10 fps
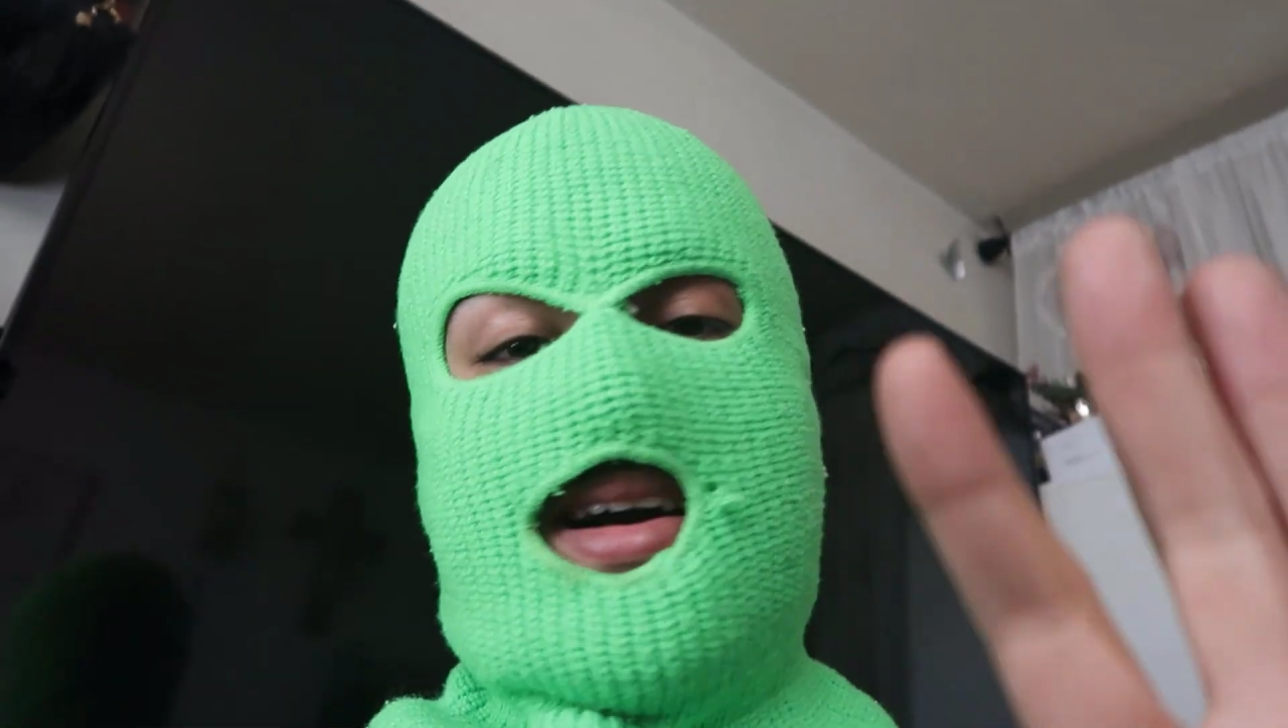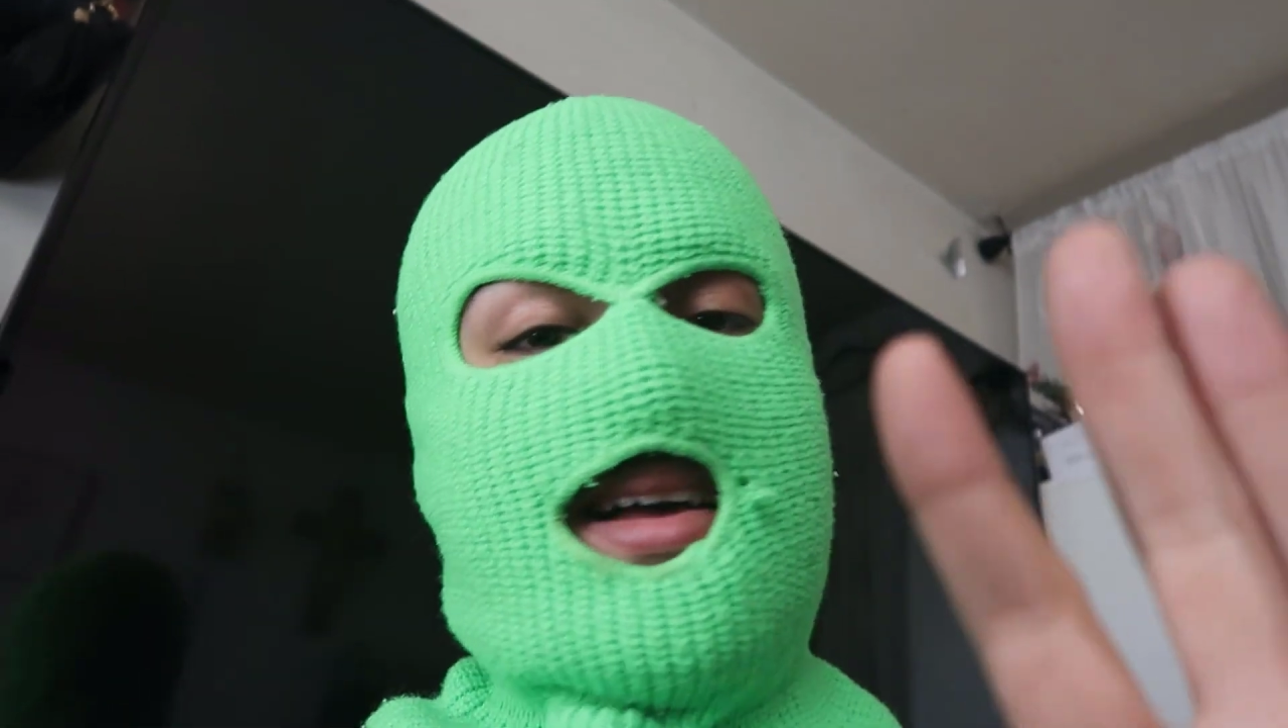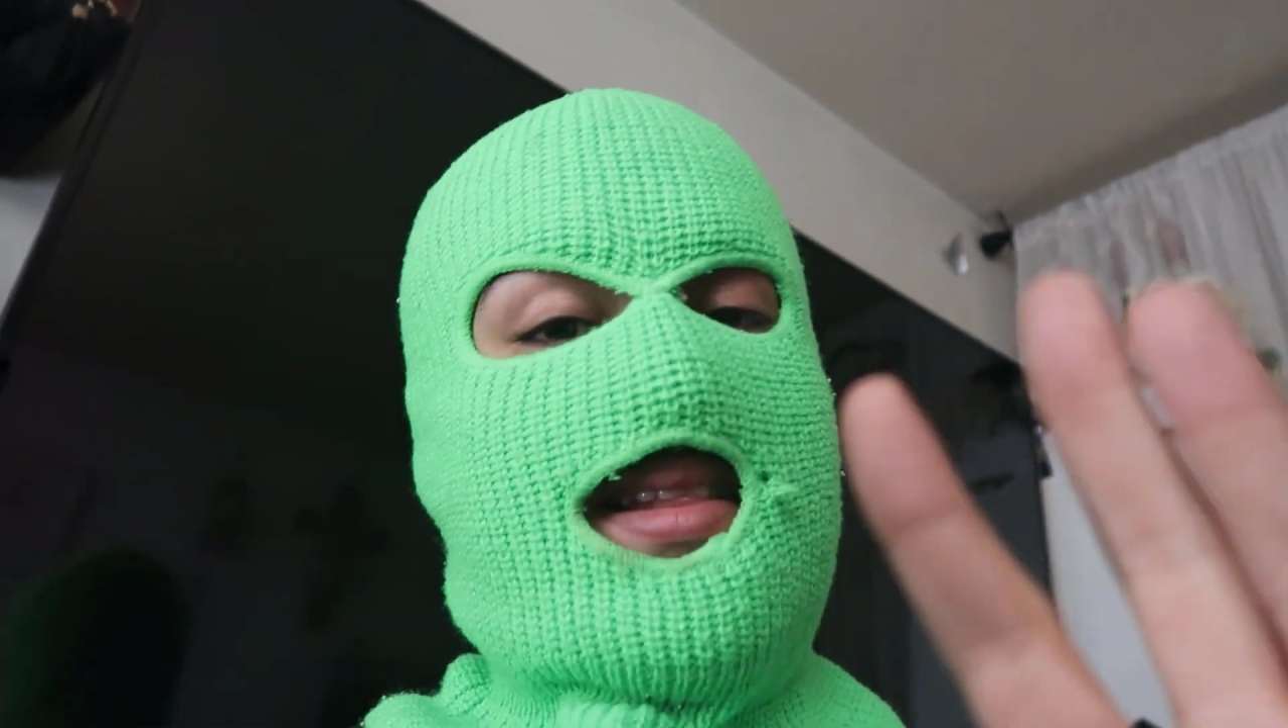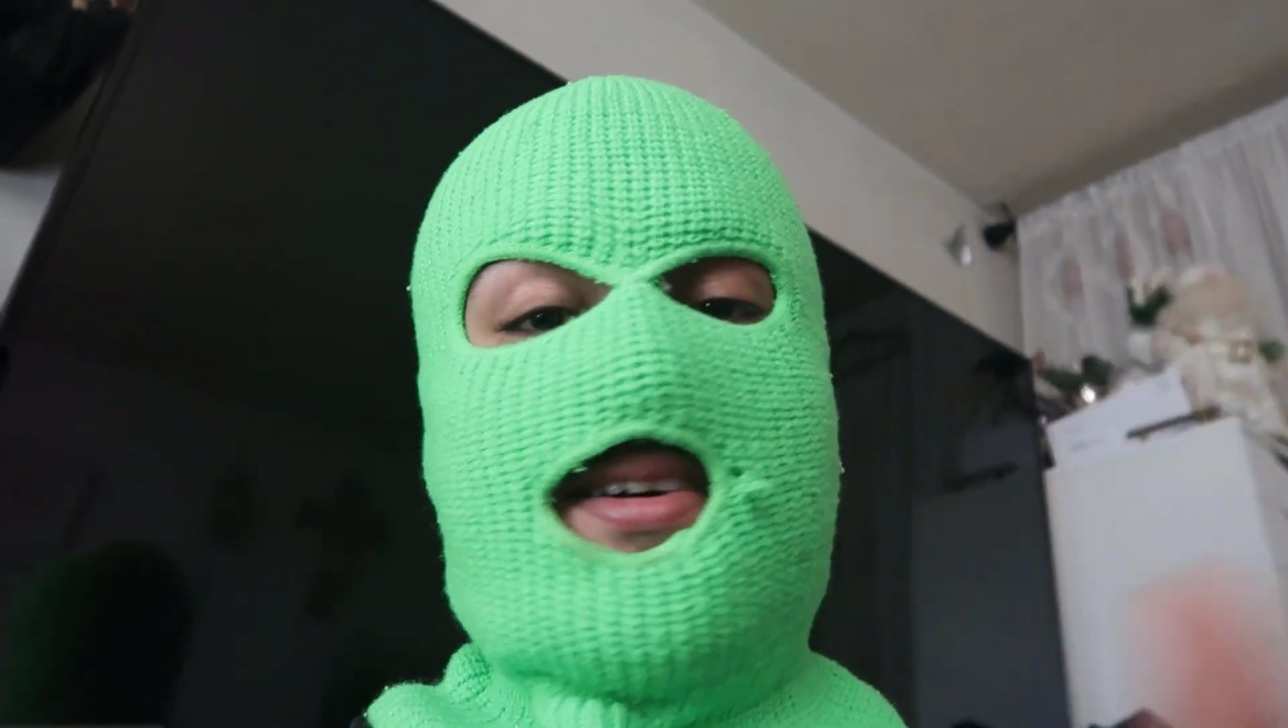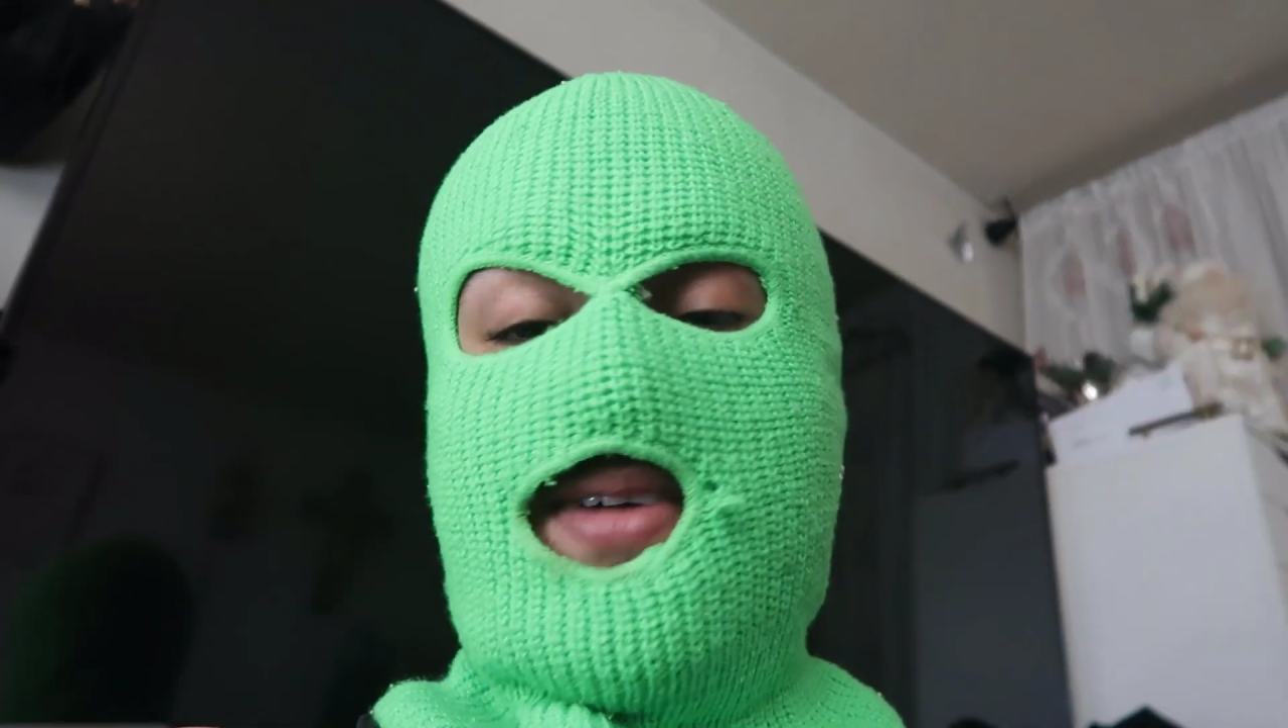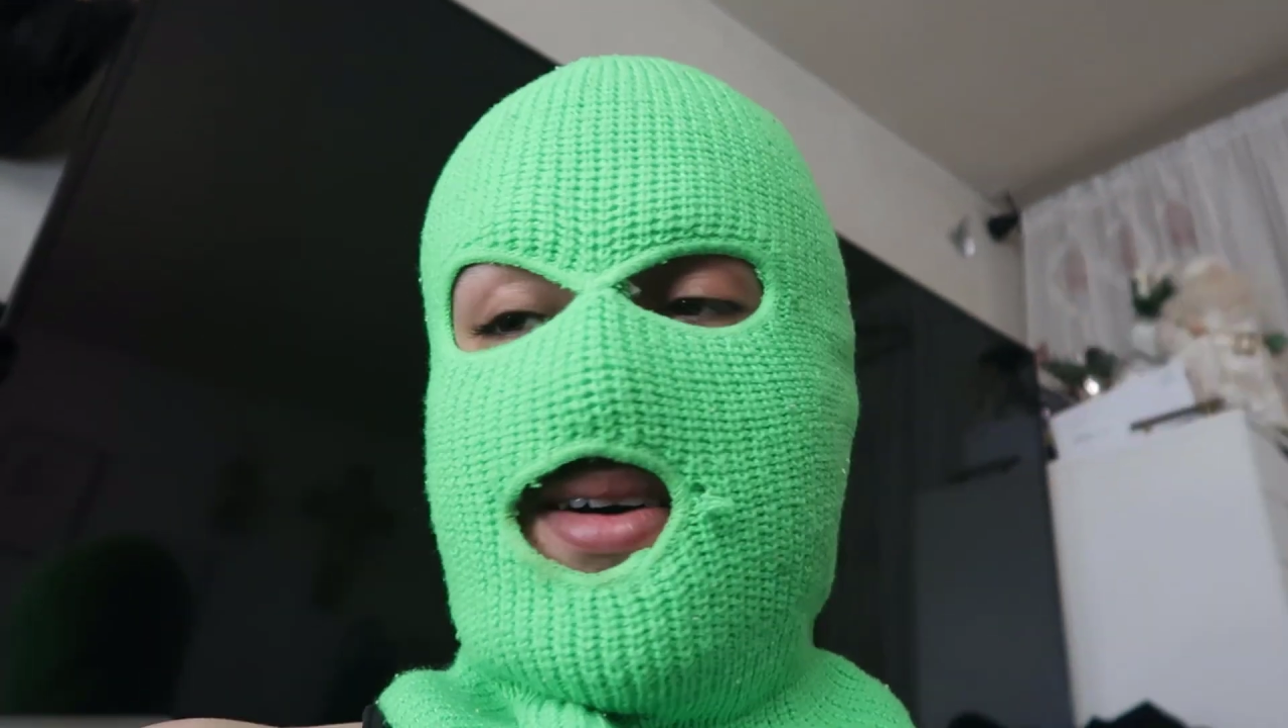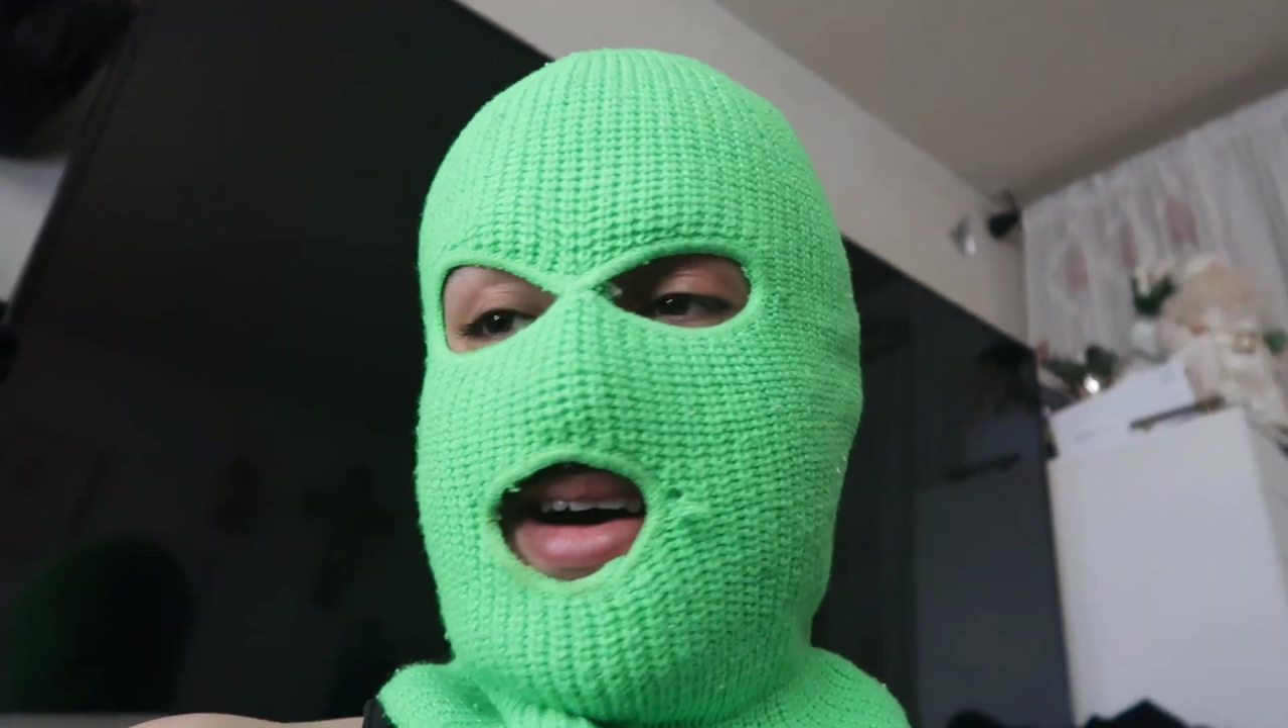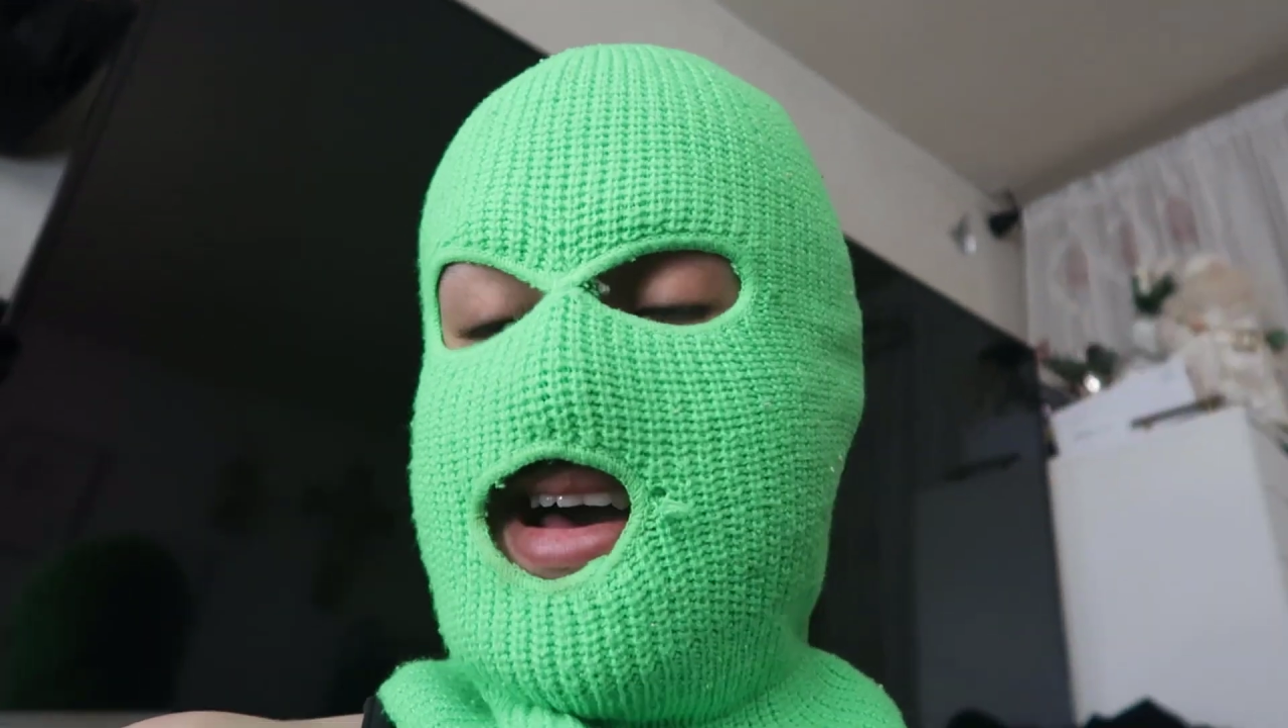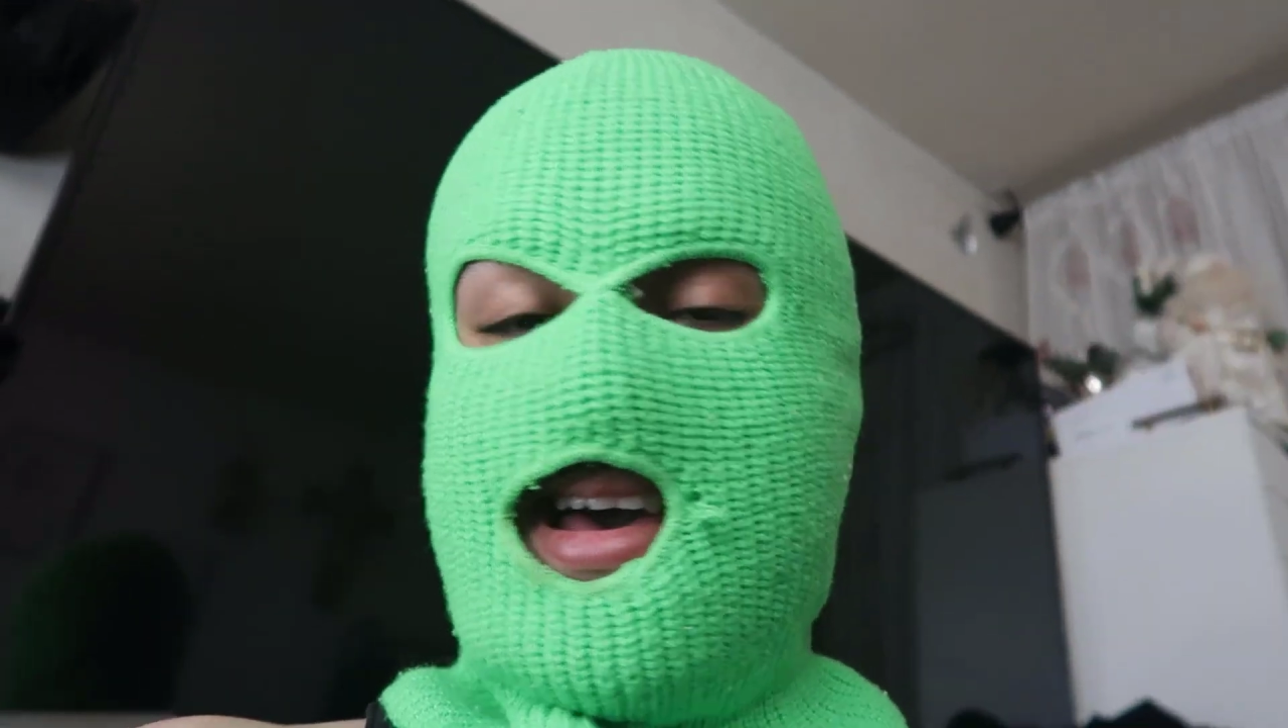I love how I